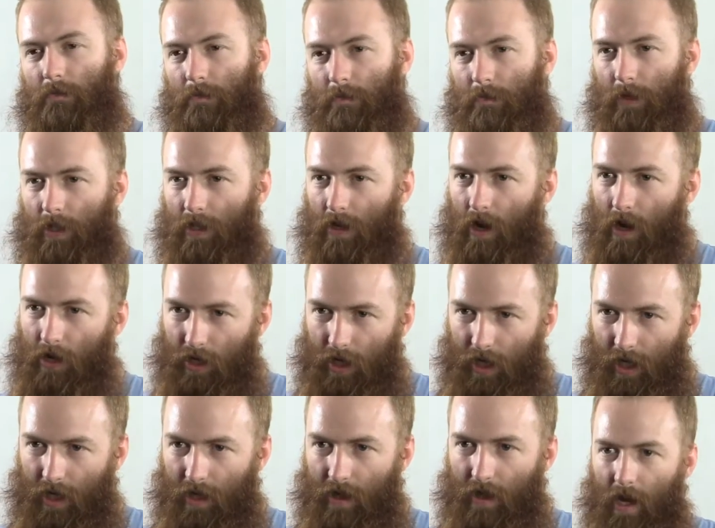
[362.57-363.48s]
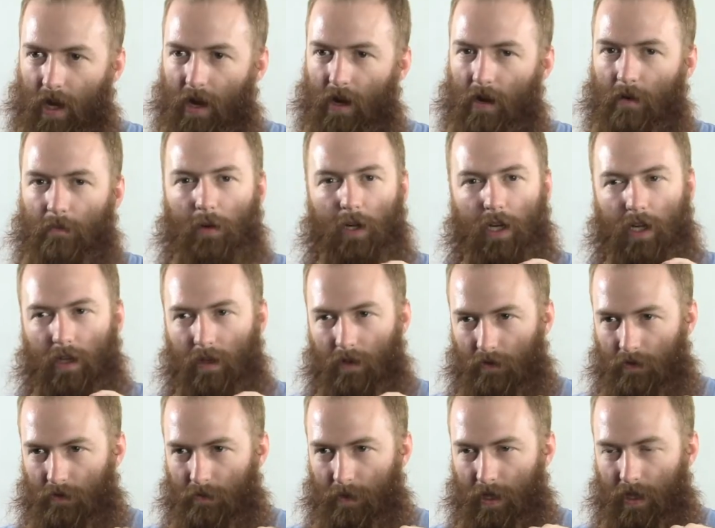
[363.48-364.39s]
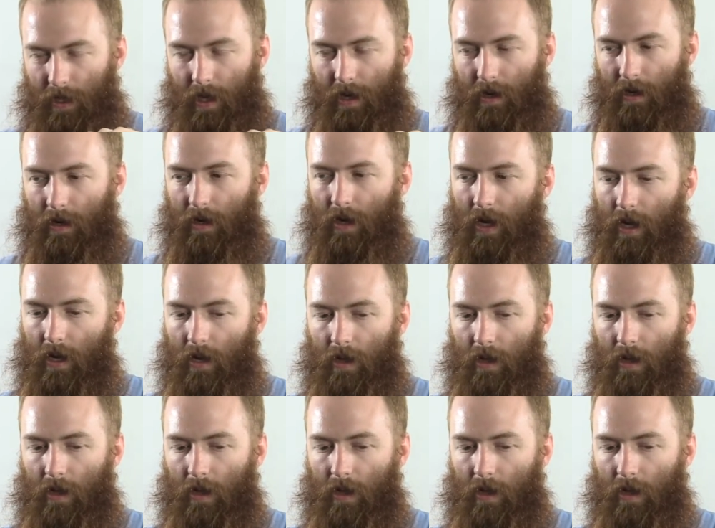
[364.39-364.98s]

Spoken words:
massaging in and putting lube in there,